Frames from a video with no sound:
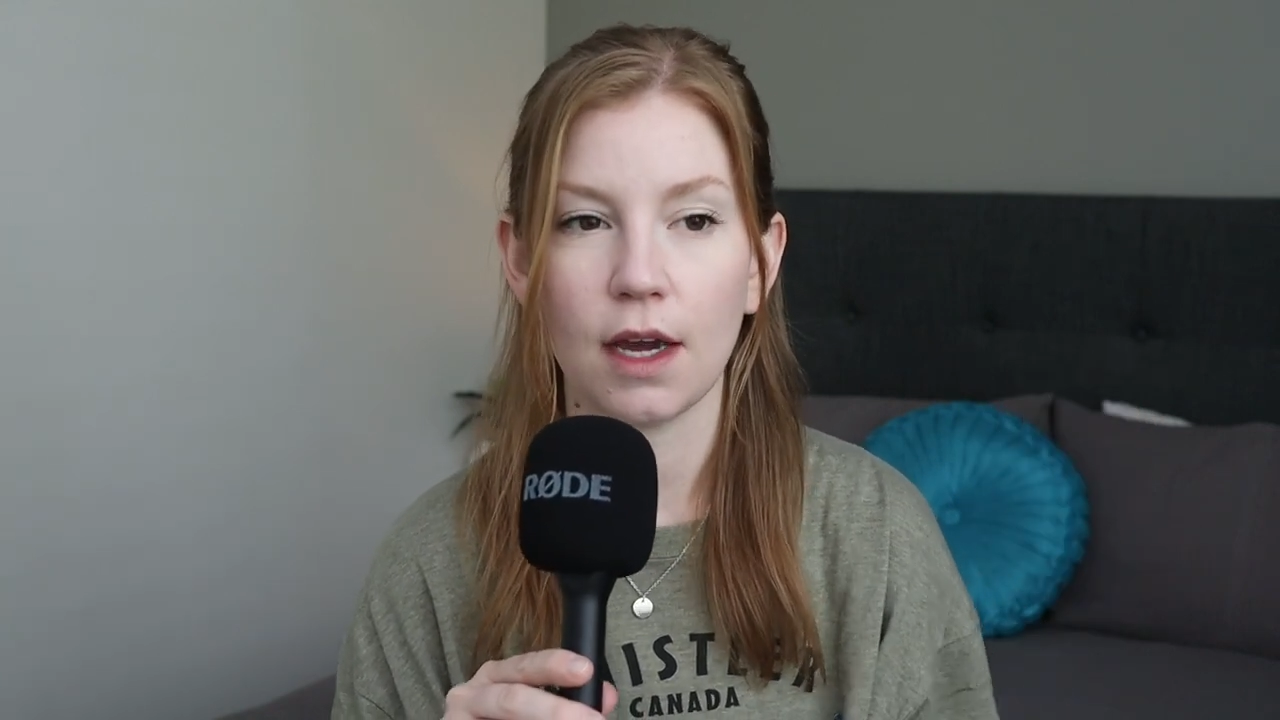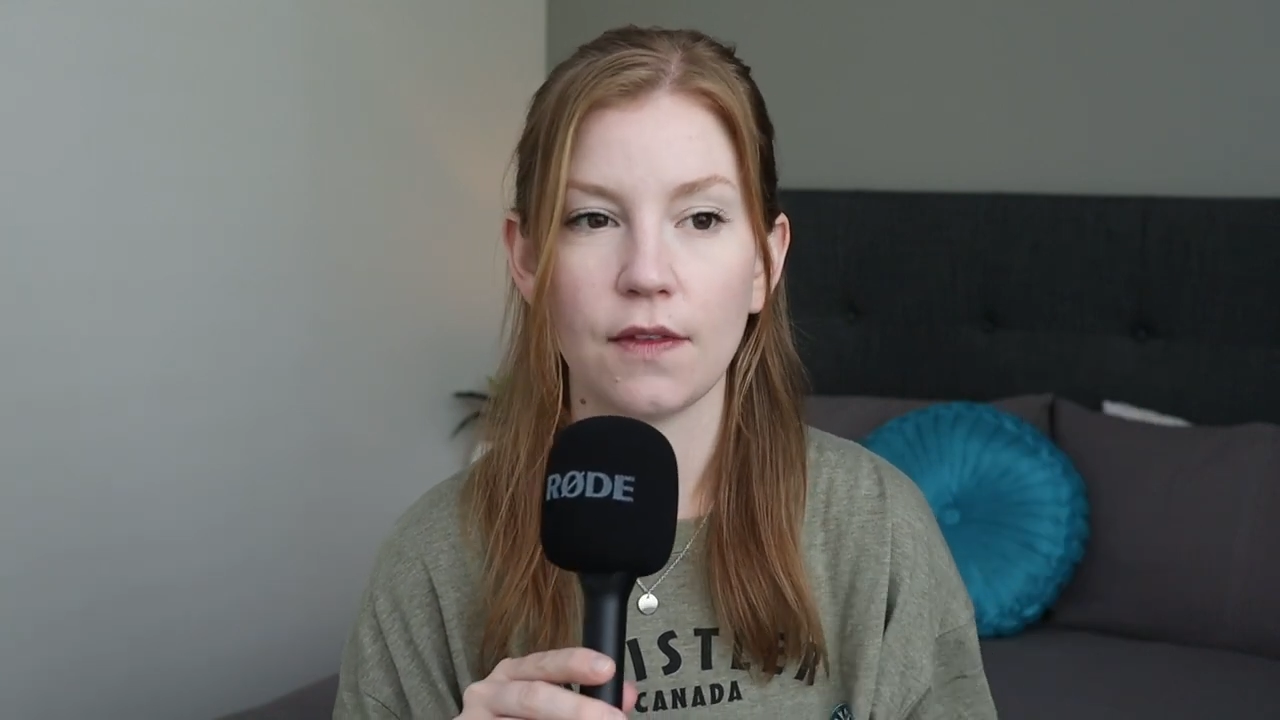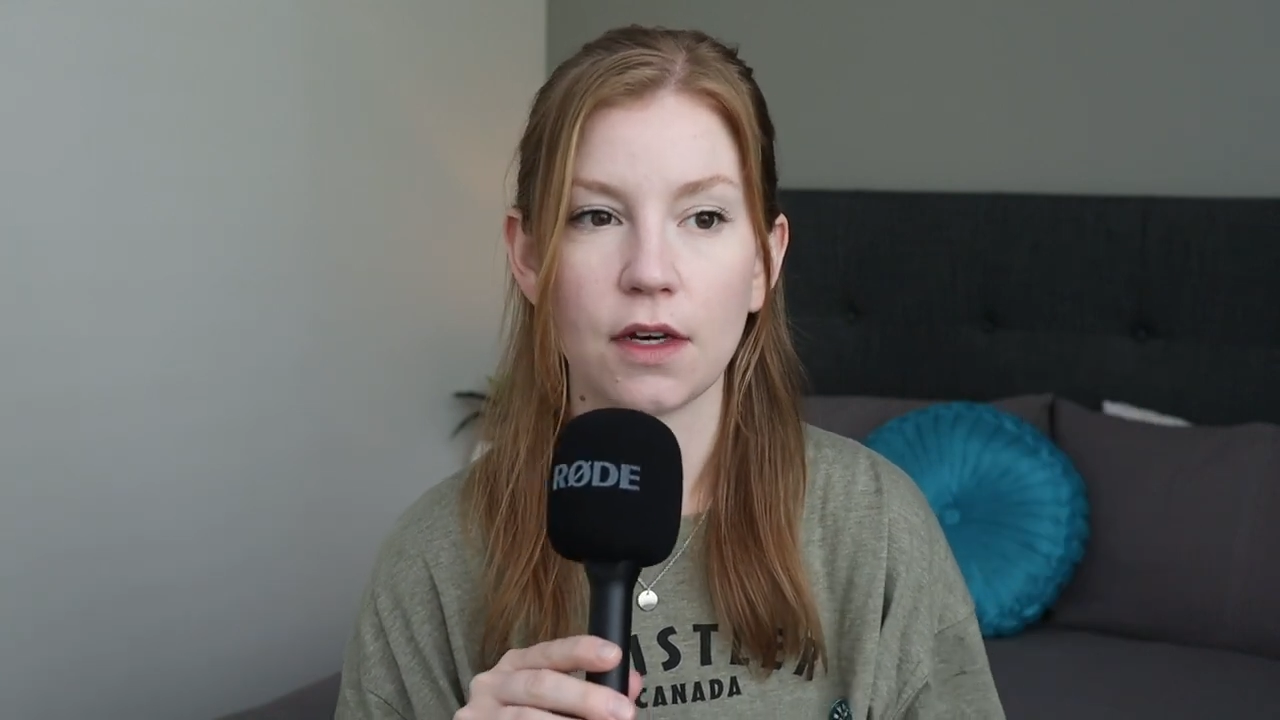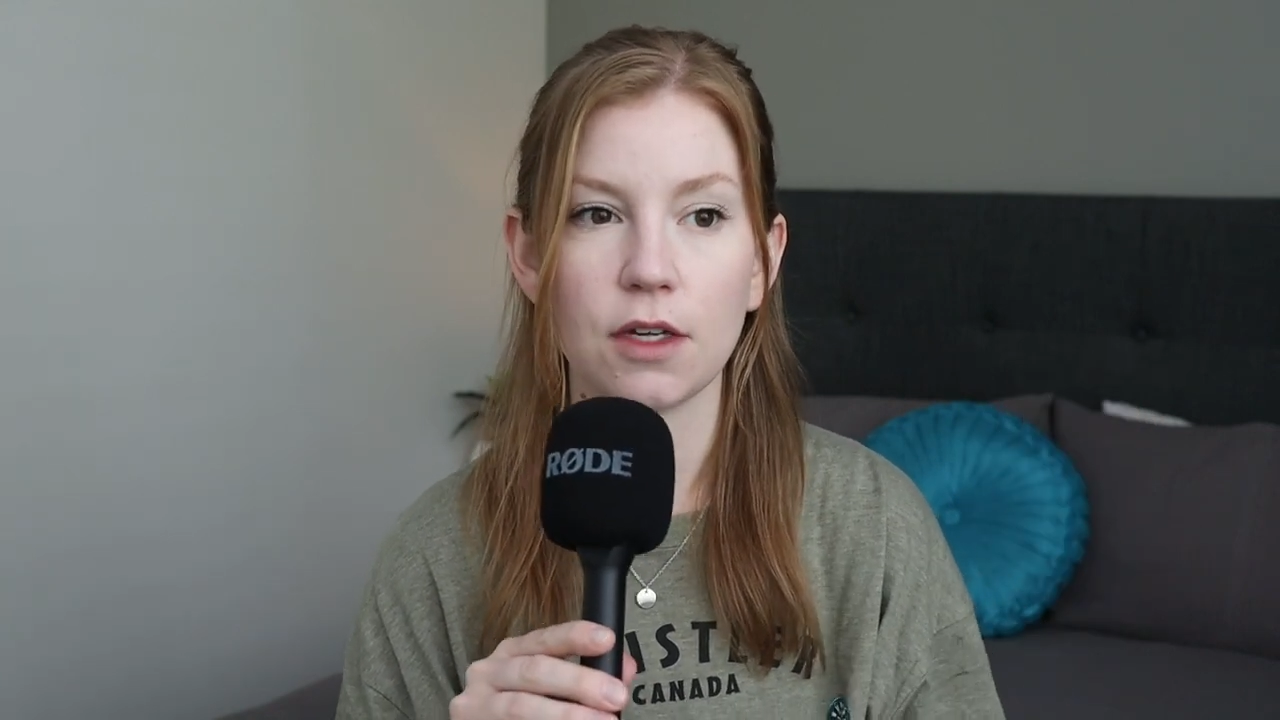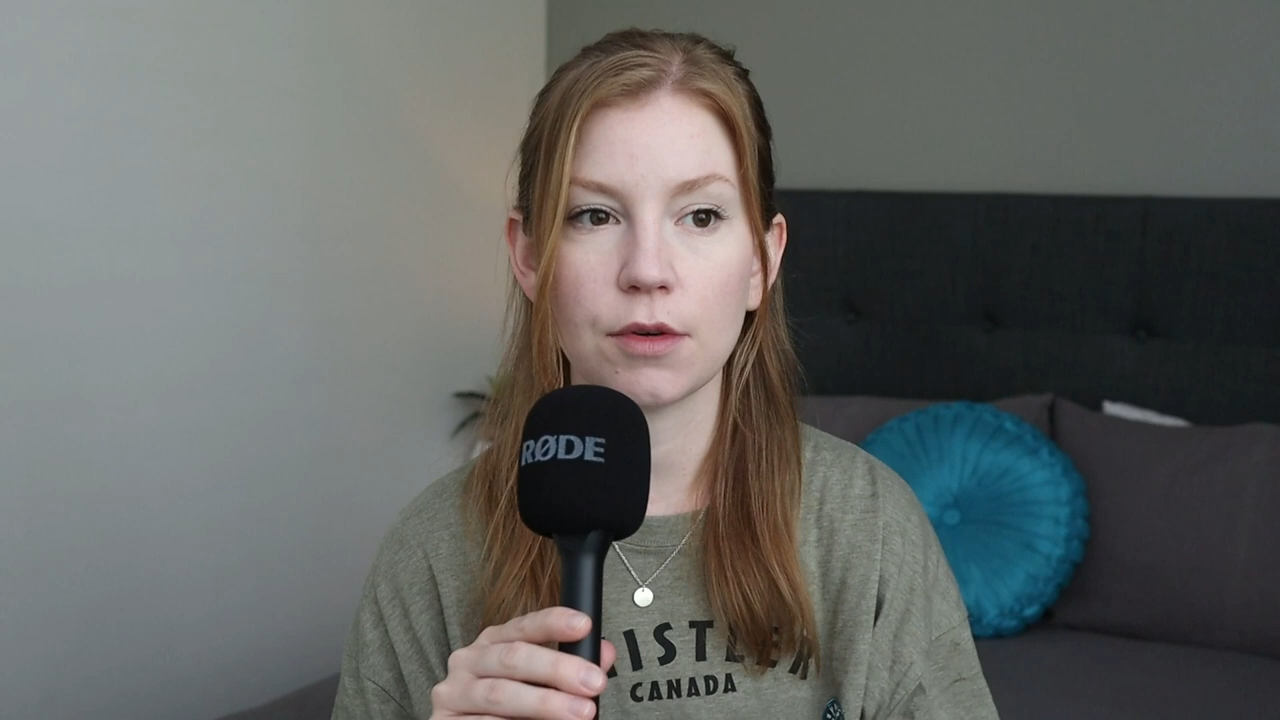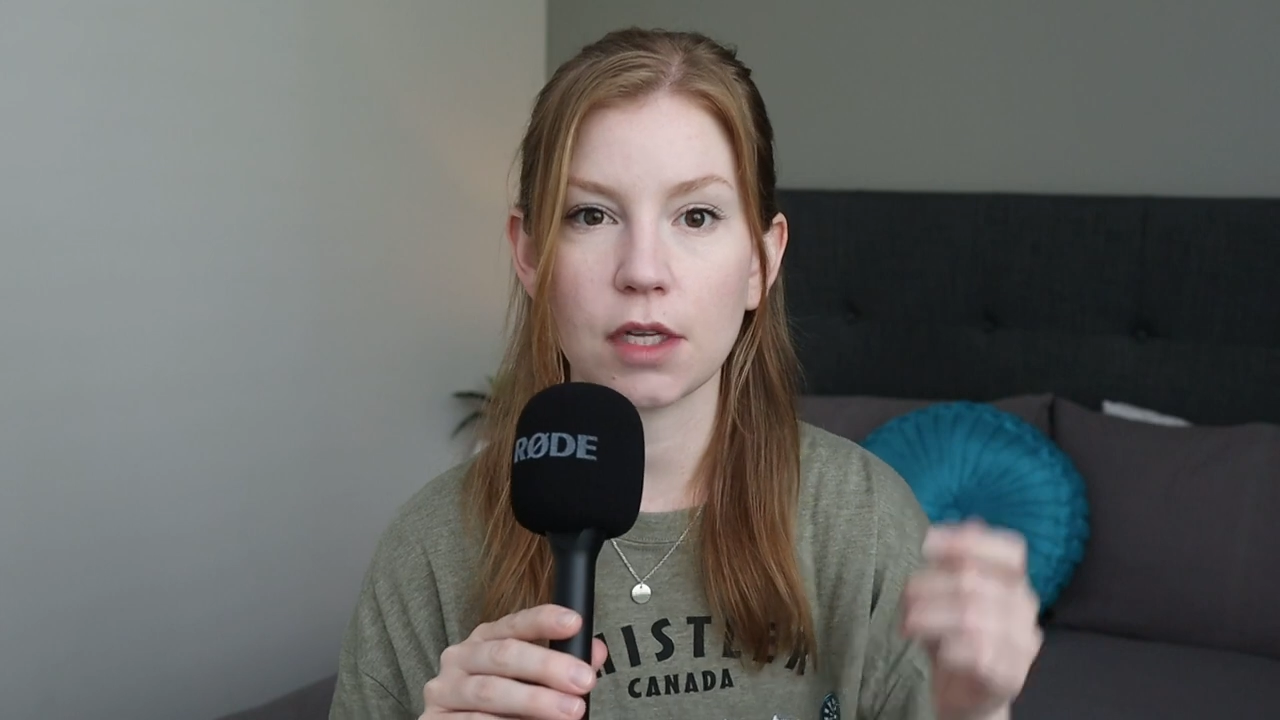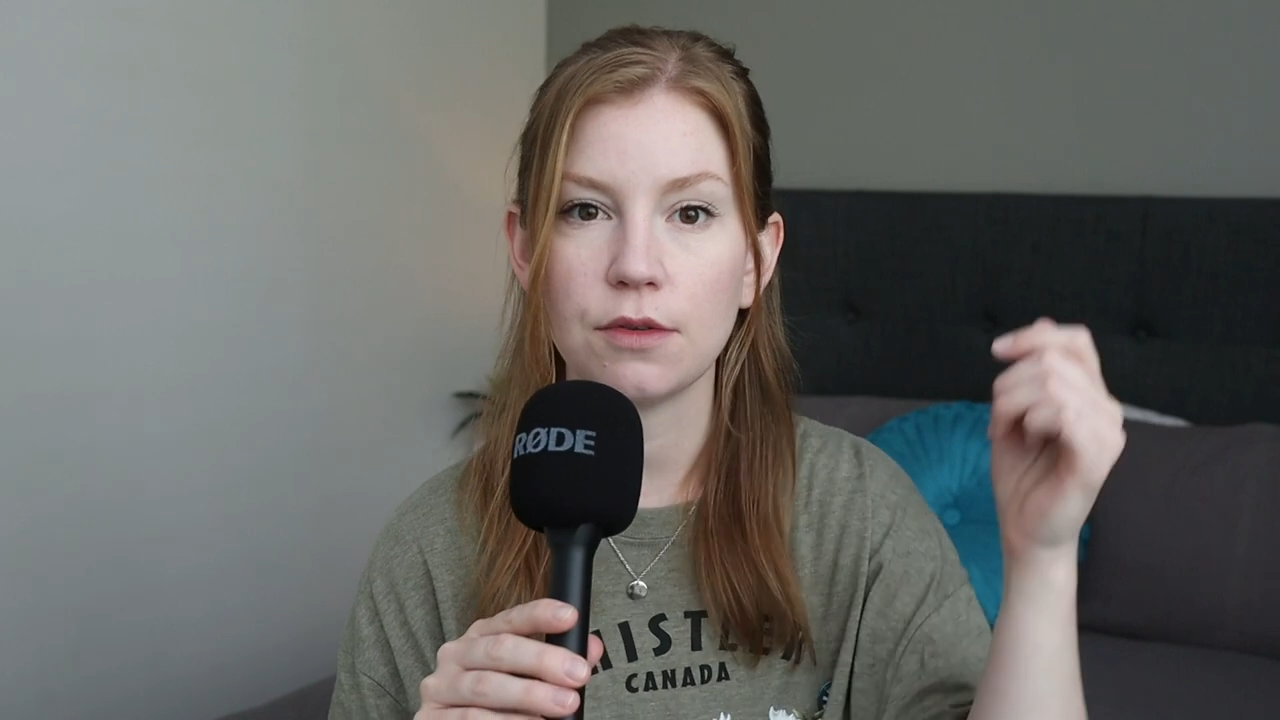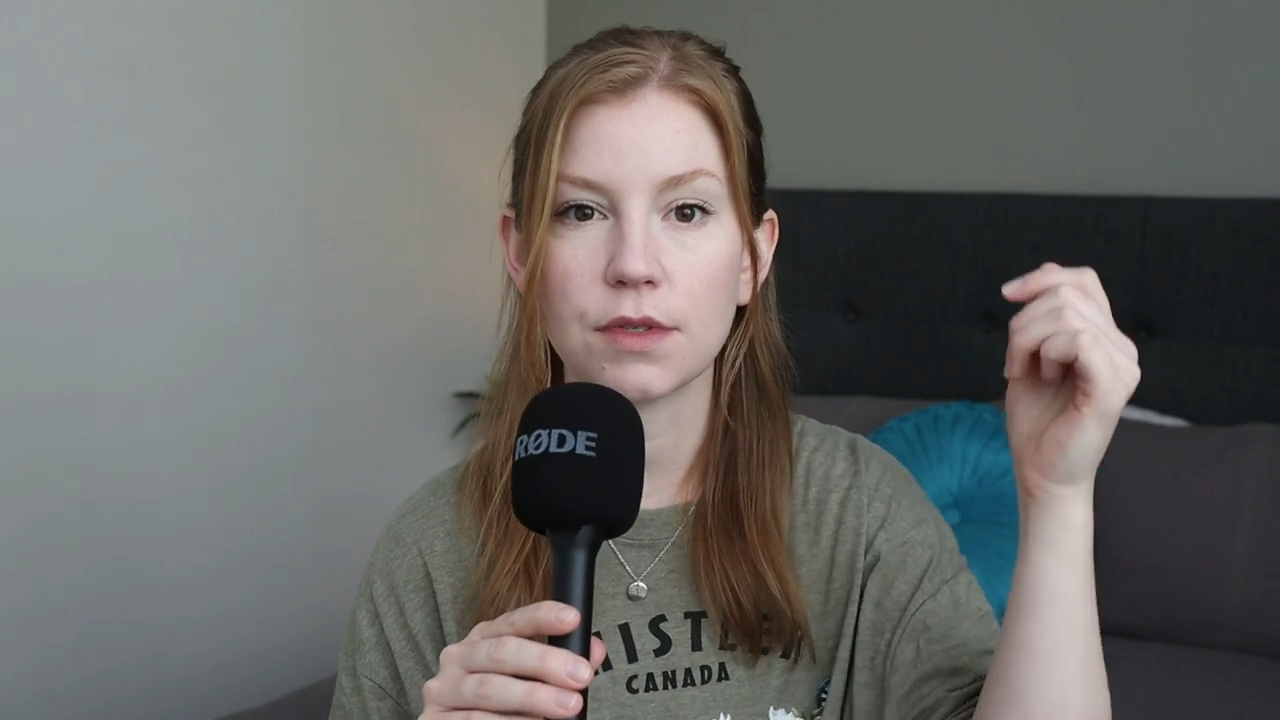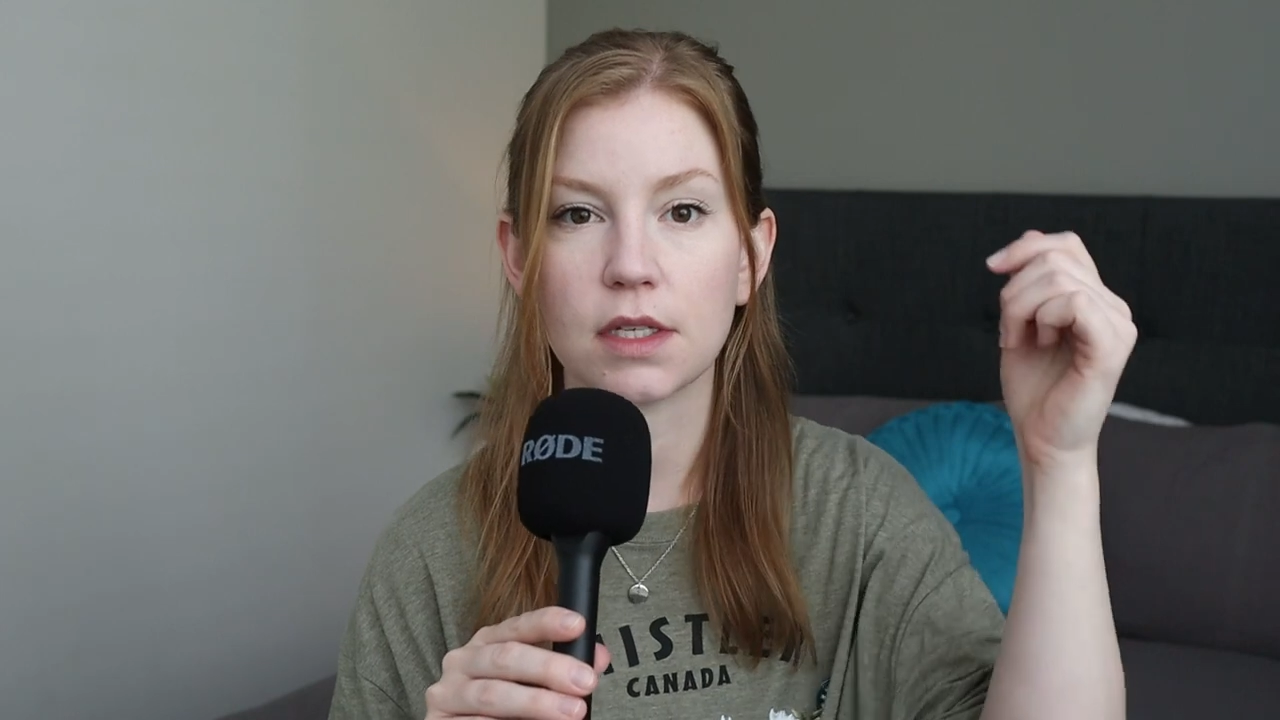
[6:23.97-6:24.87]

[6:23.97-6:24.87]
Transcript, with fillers: and then you can use